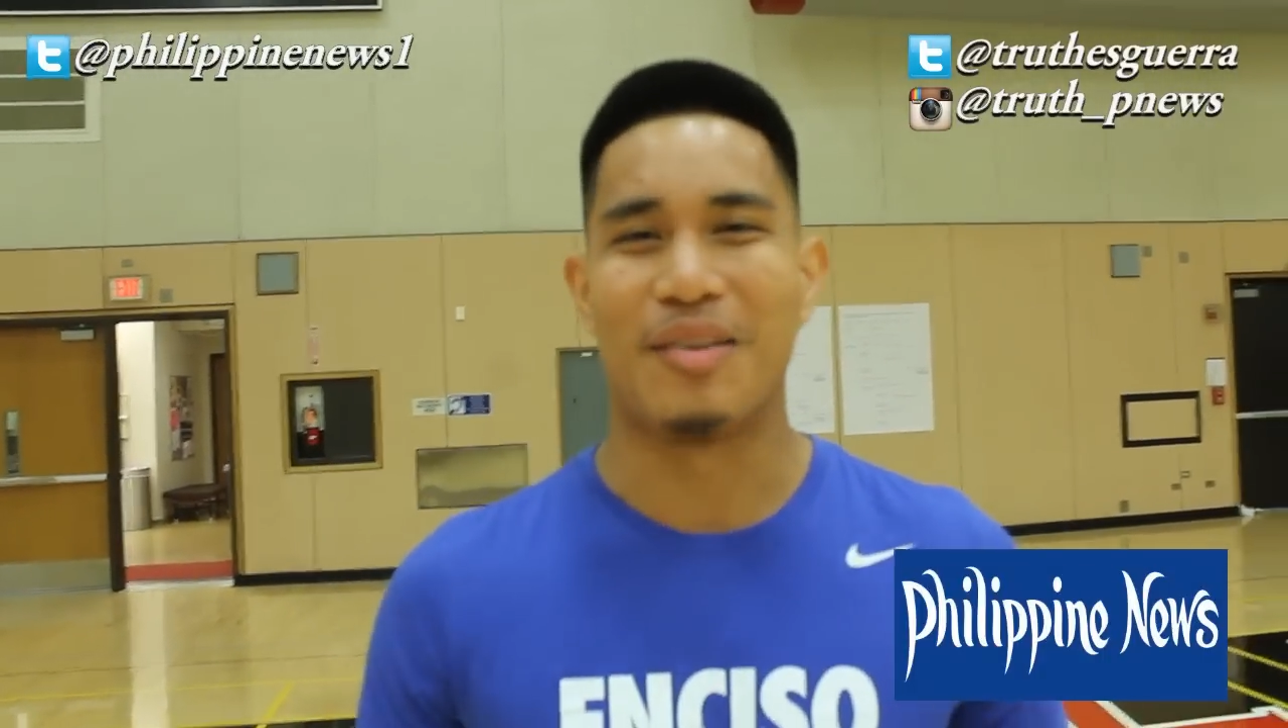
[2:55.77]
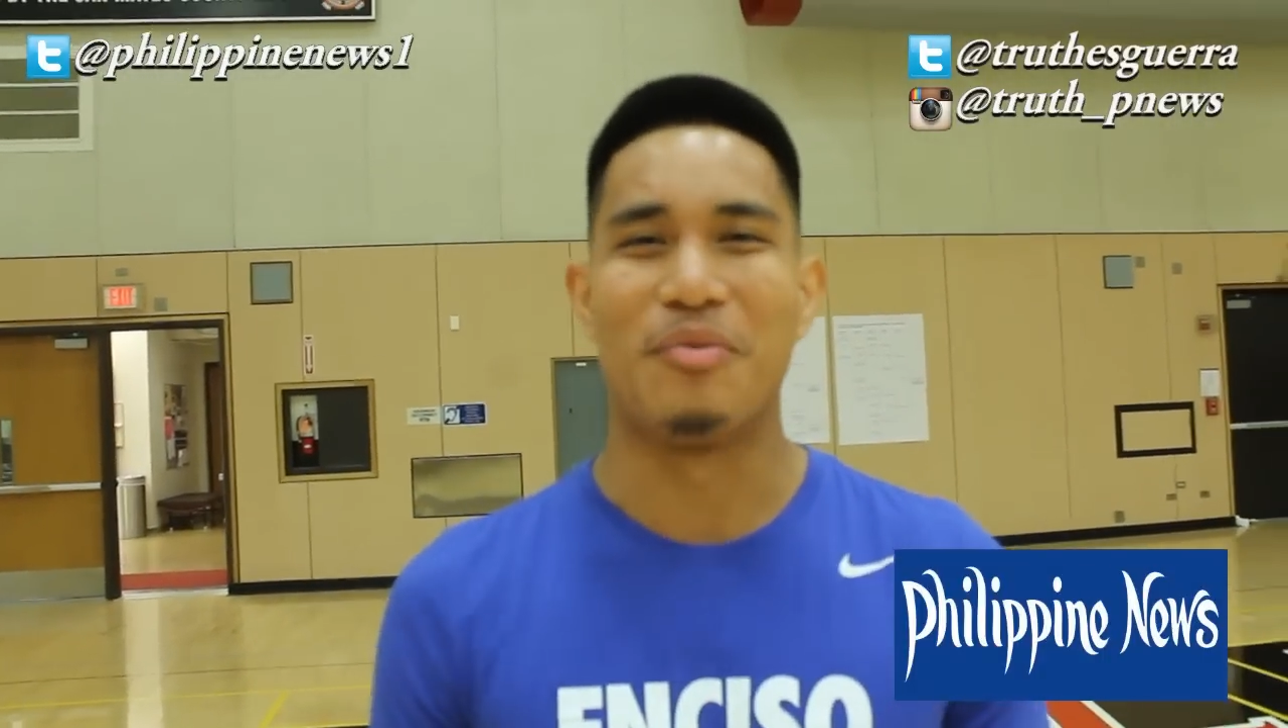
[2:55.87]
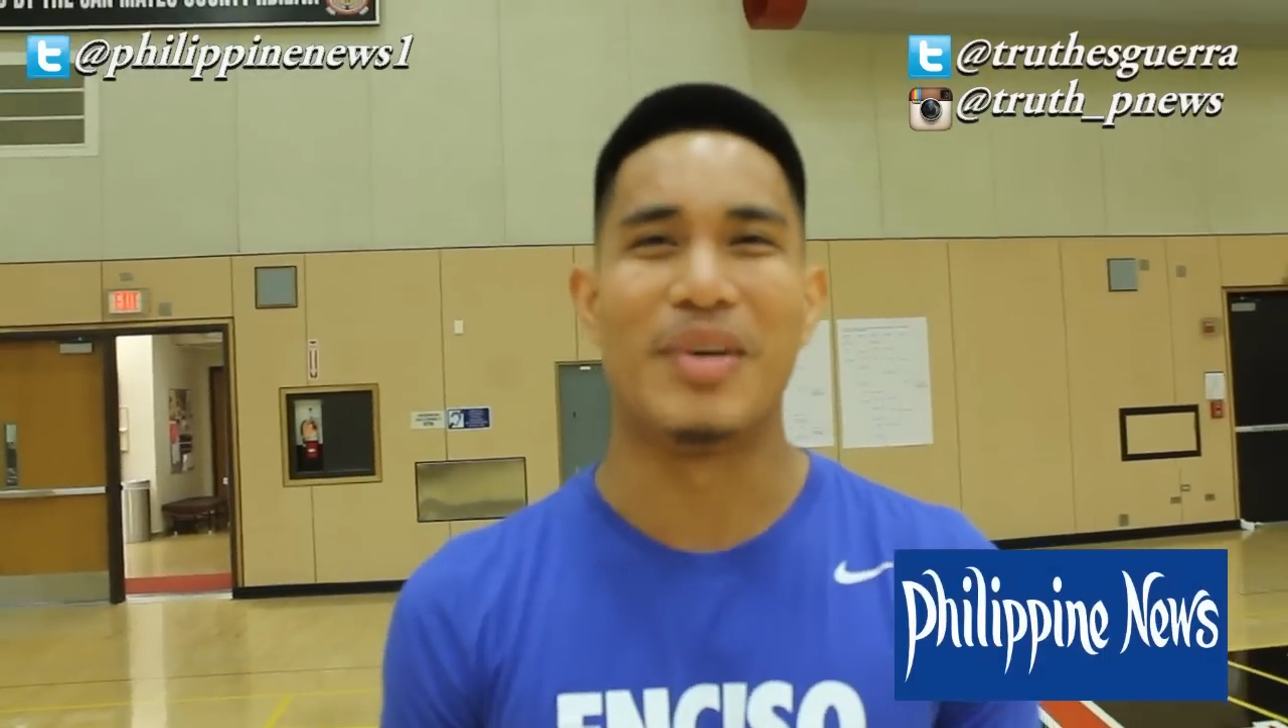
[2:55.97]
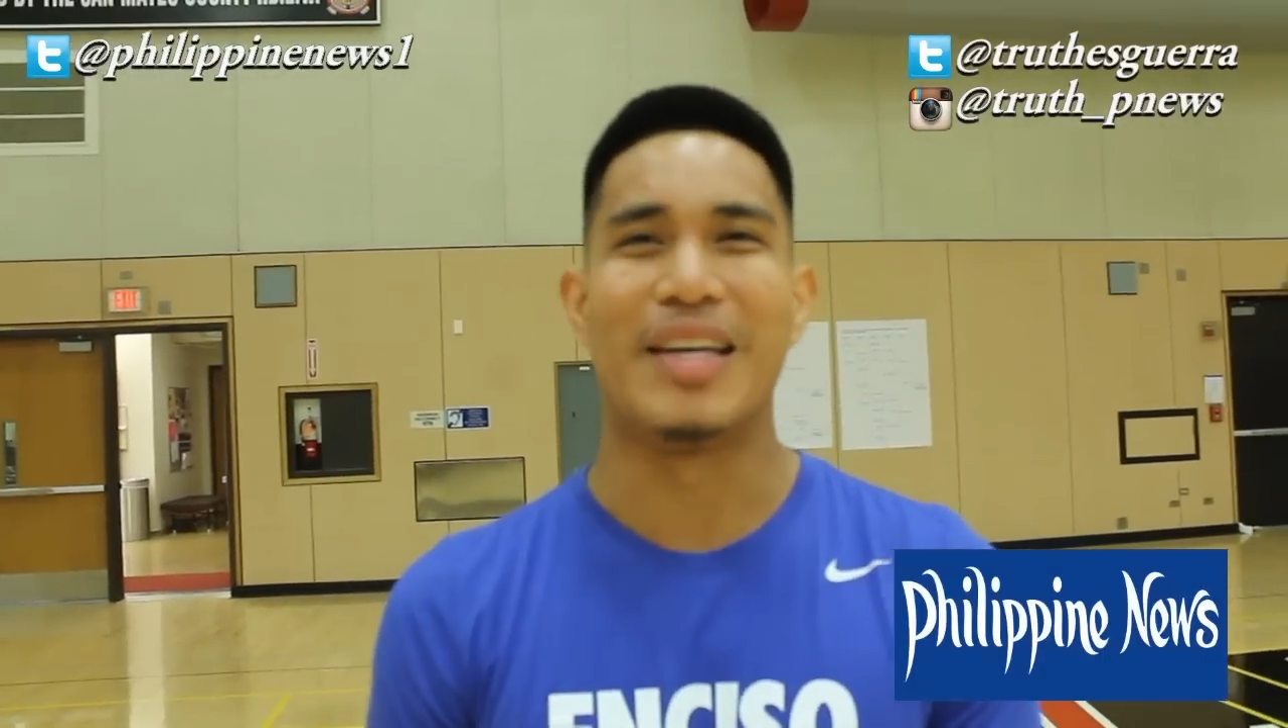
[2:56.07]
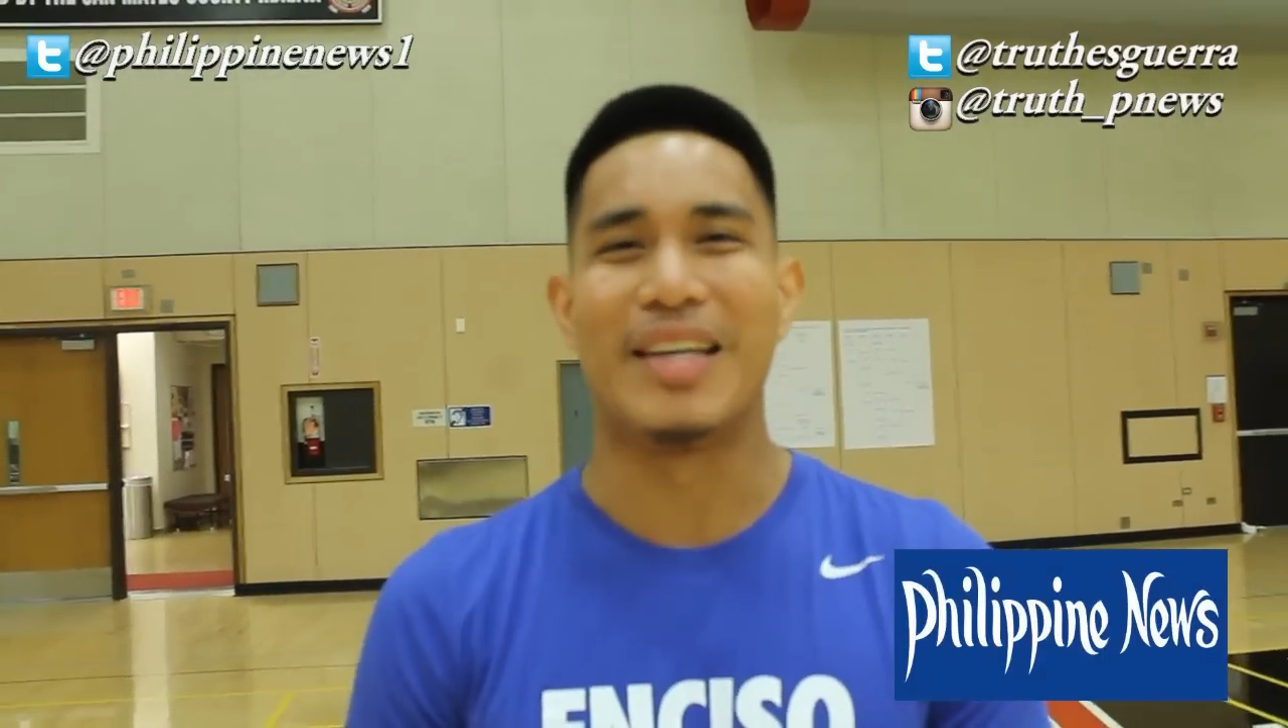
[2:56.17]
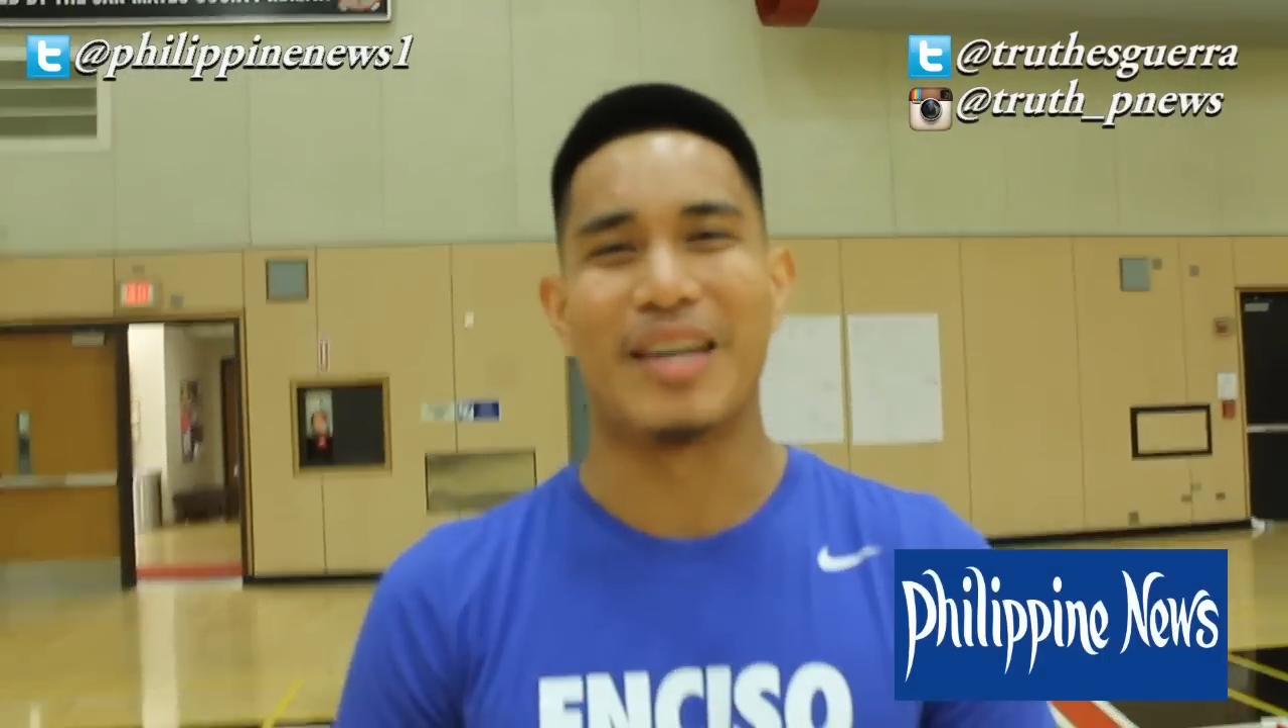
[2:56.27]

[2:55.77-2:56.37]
I'm big